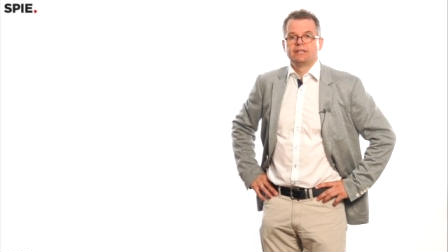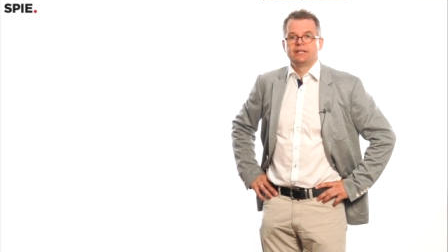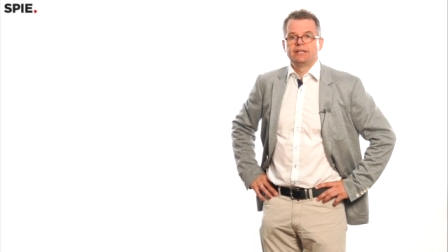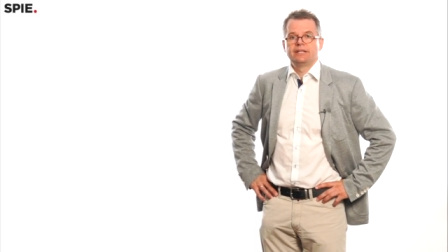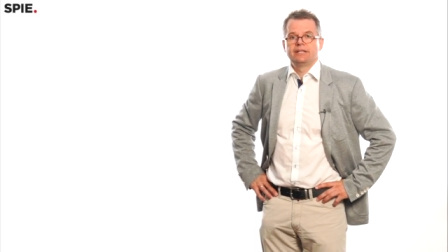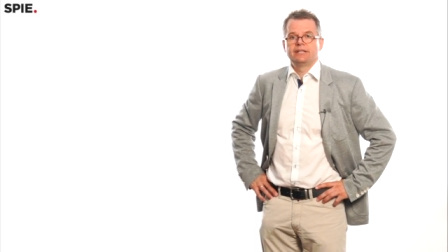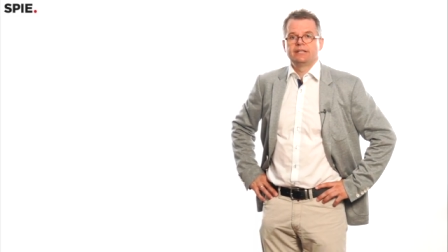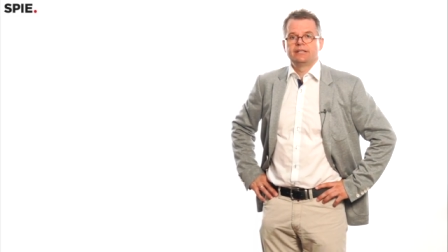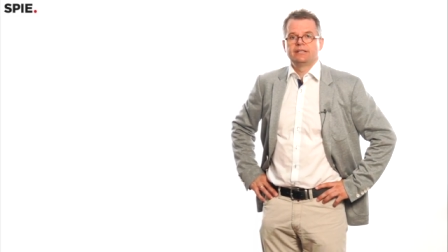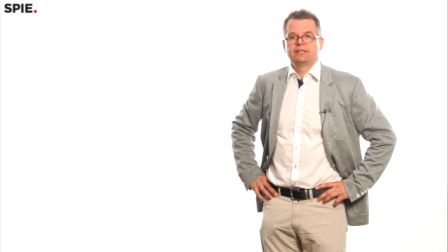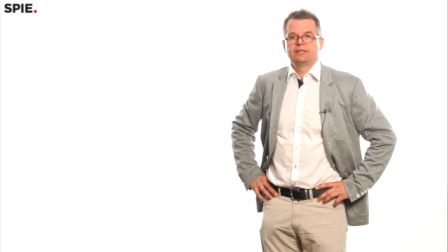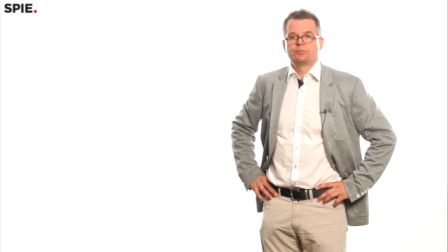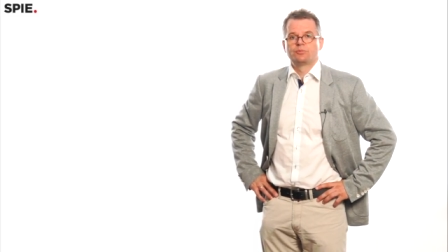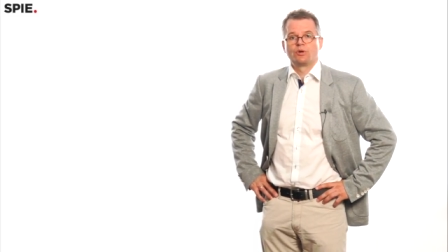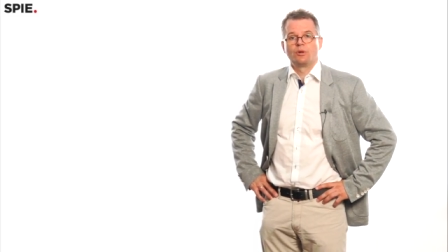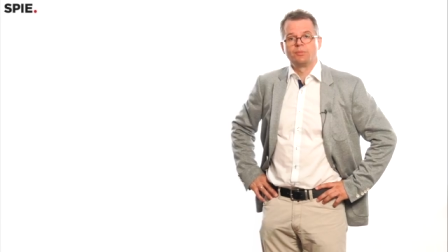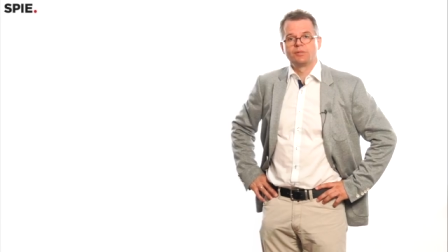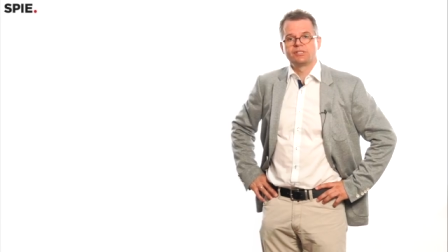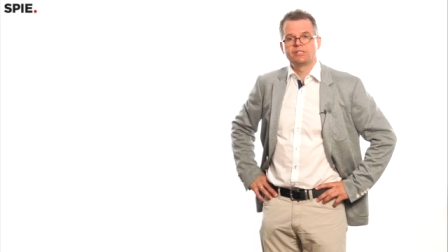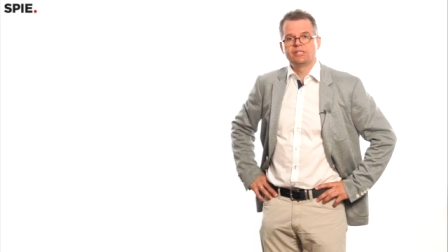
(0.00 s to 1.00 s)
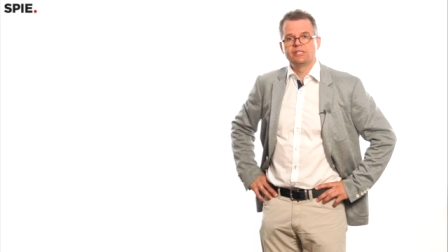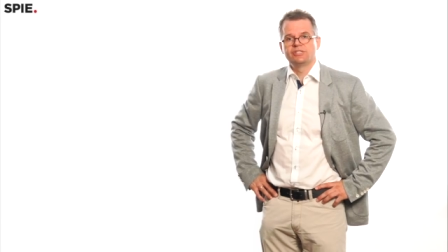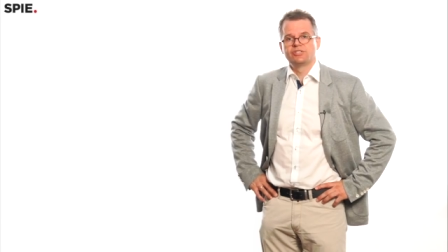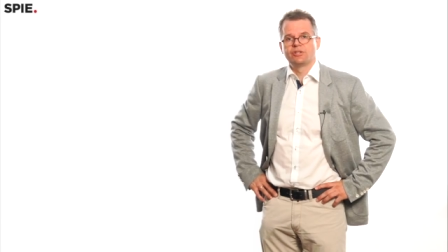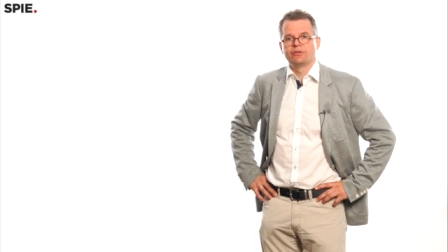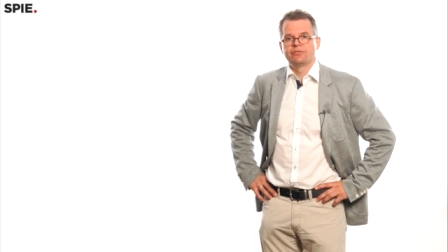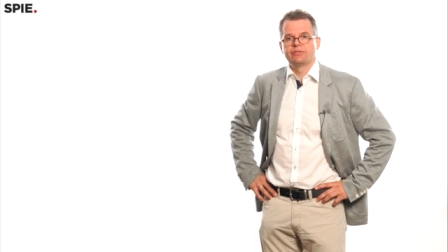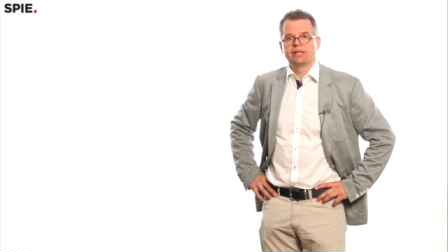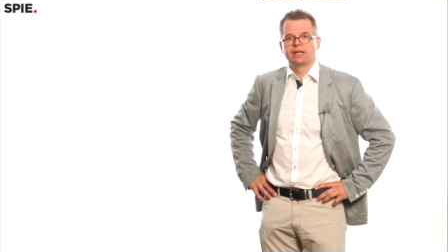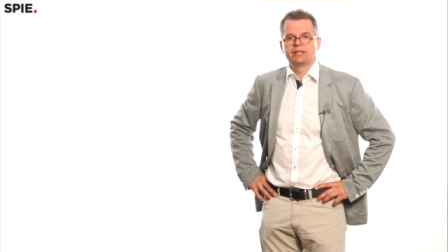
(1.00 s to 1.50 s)
And the
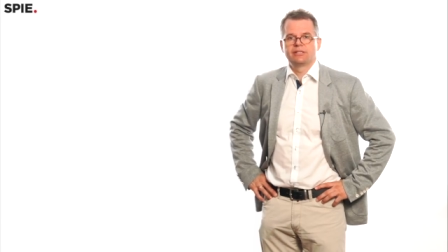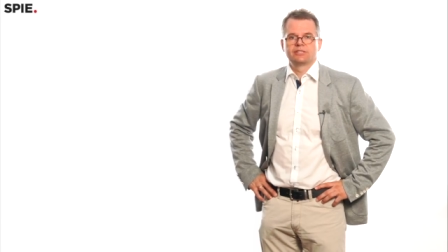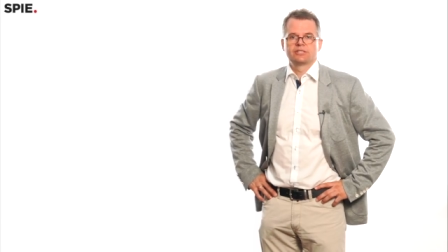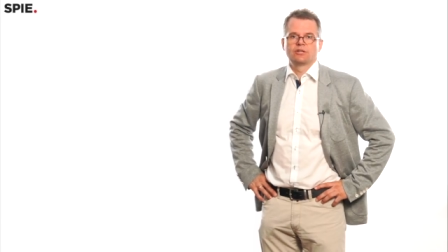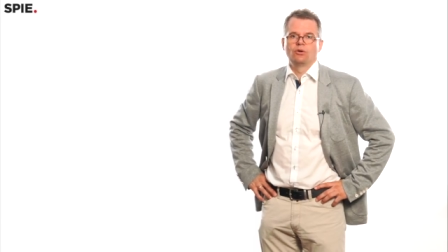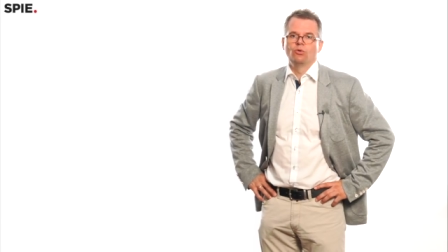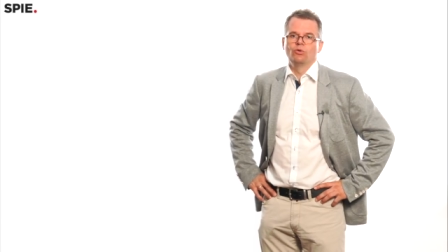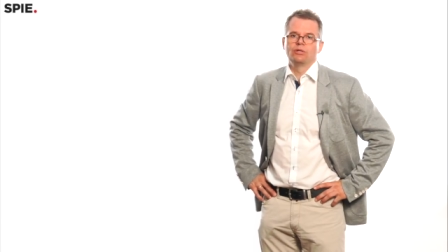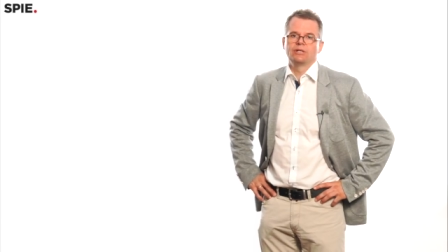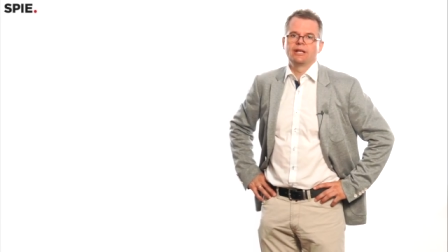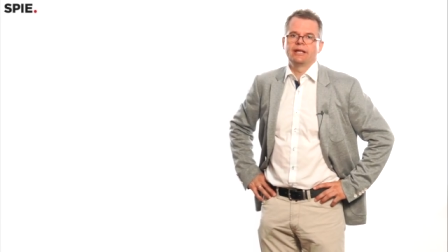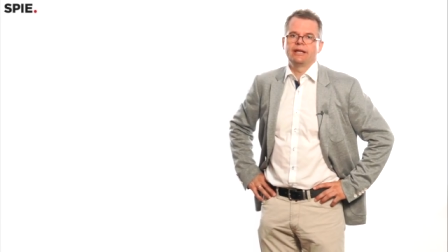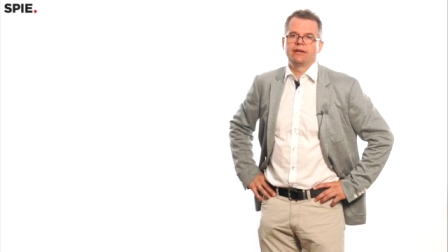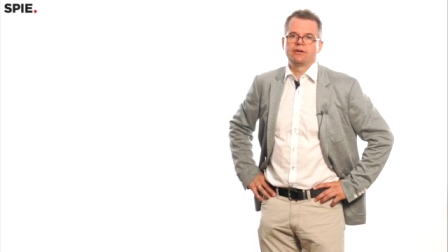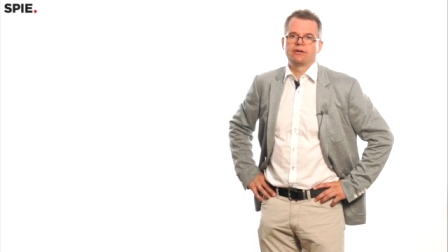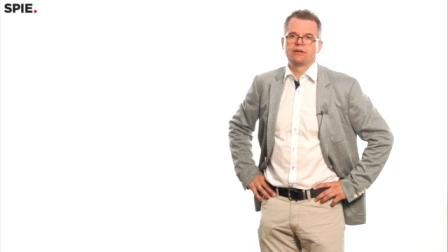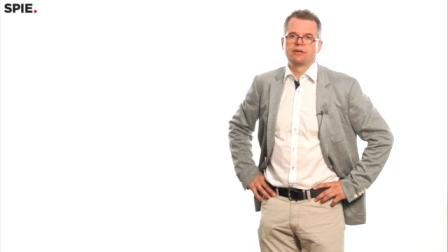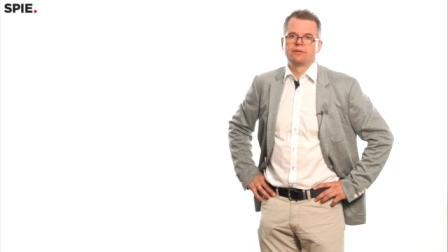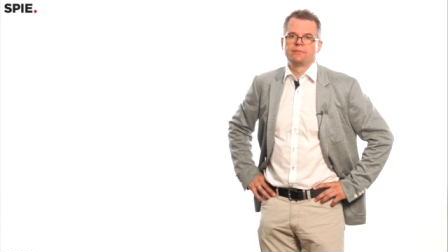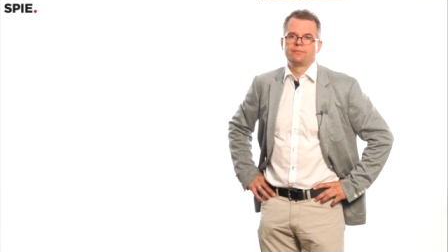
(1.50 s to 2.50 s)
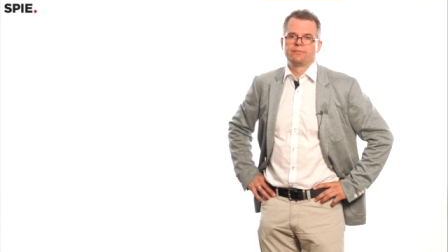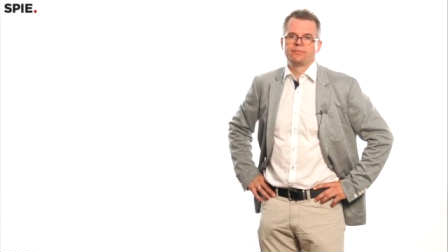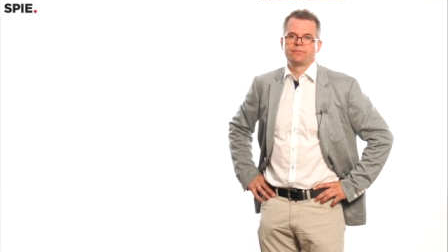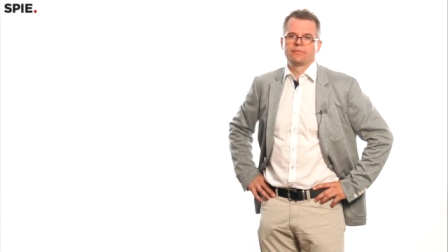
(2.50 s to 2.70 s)
properties of that gold layer,